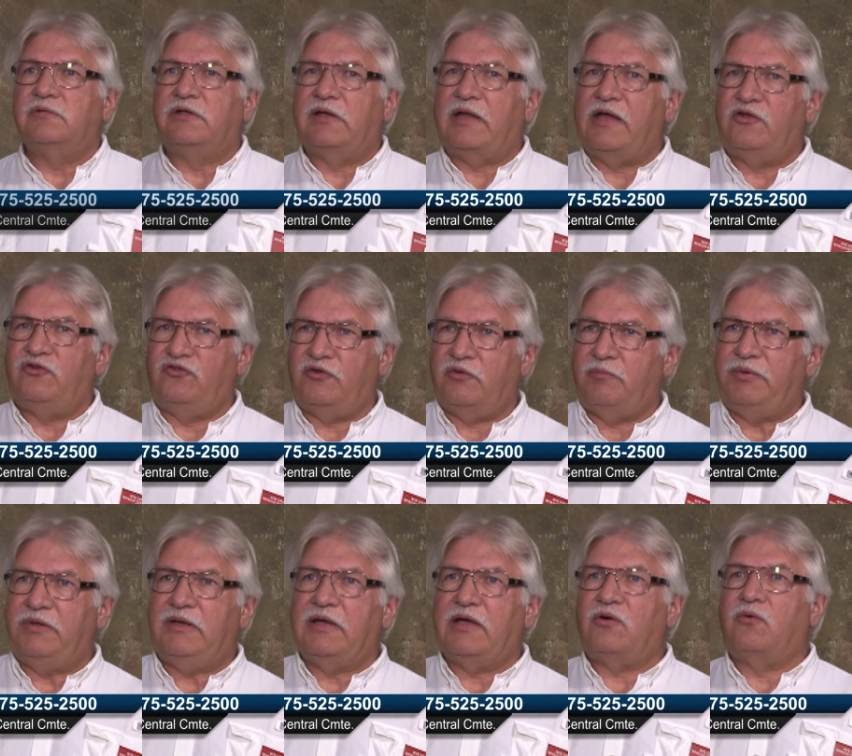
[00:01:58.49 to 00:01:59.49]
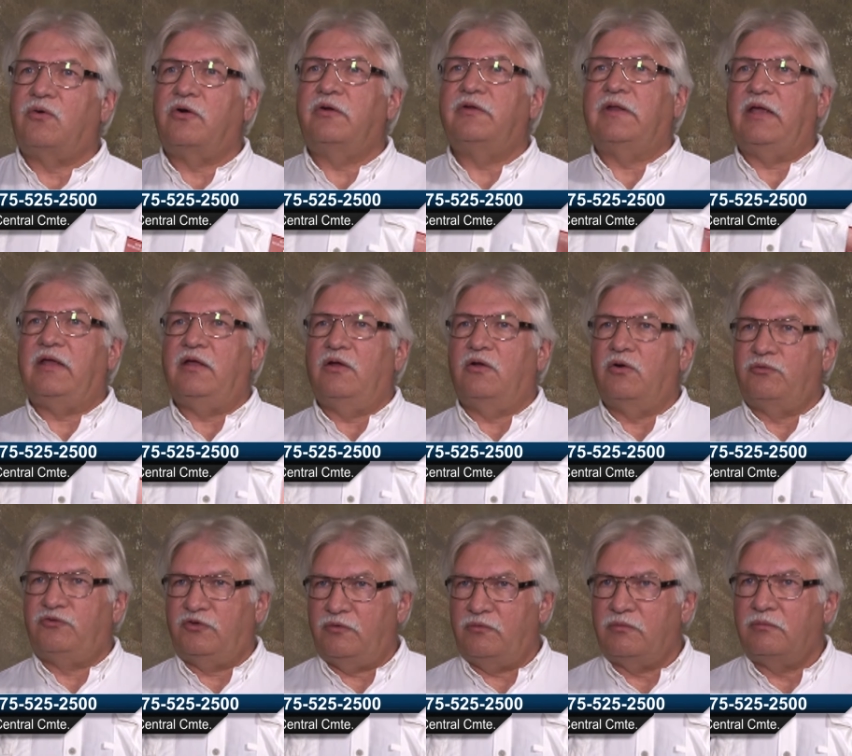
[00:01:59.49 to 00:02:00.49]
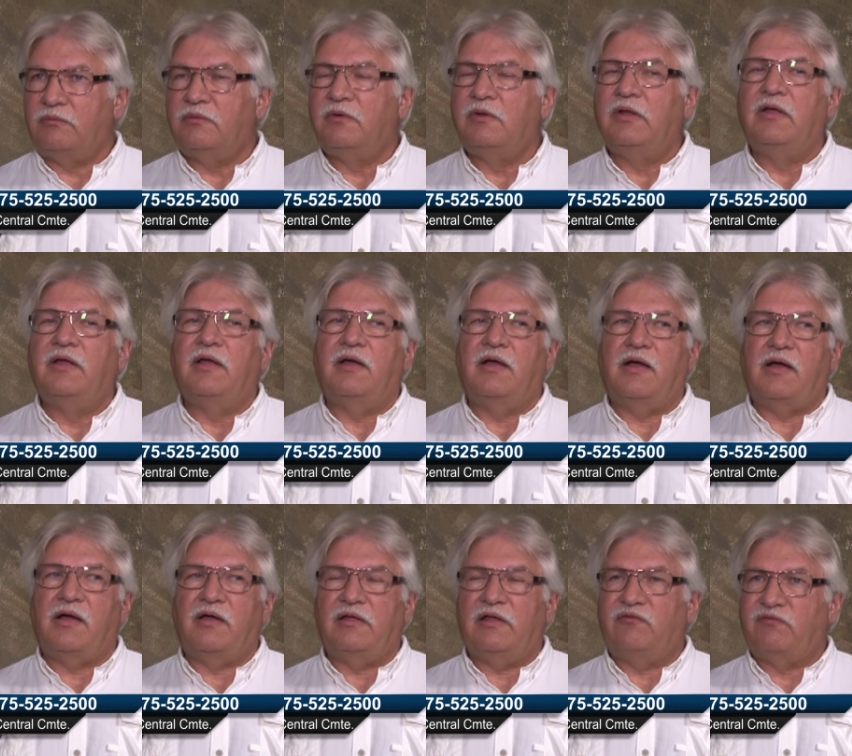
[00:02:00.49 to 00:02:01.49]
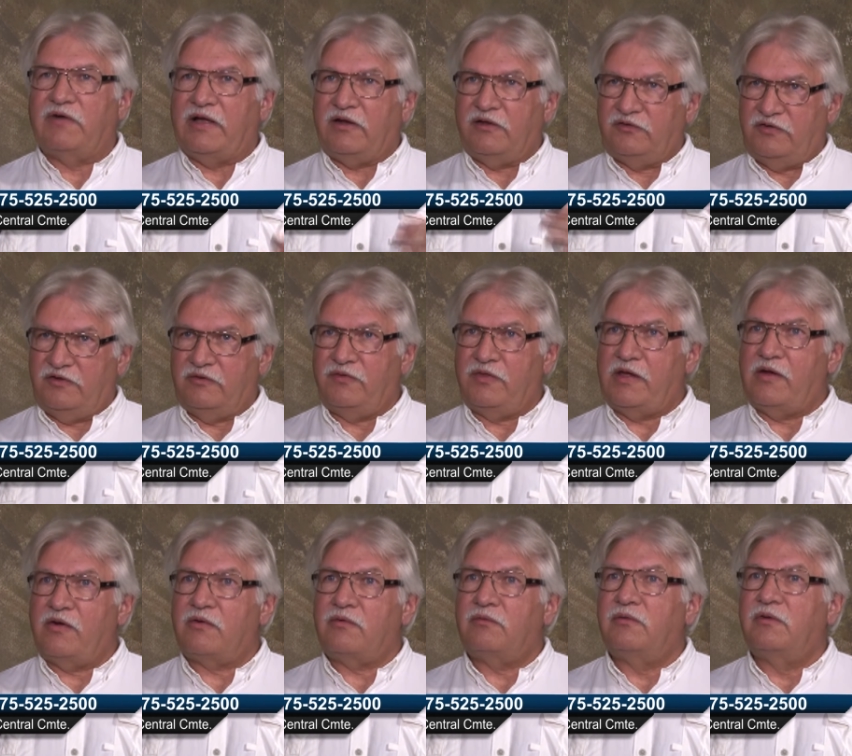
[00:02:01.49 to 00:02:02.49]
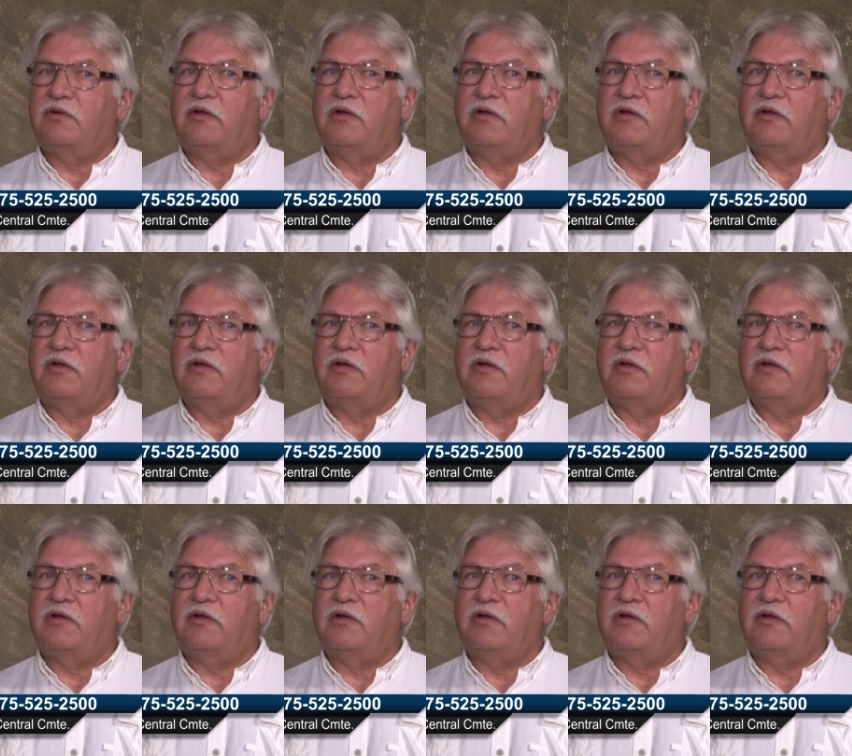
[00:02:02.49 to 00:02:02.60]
nyegop.org they can go to uh, and volunteer there.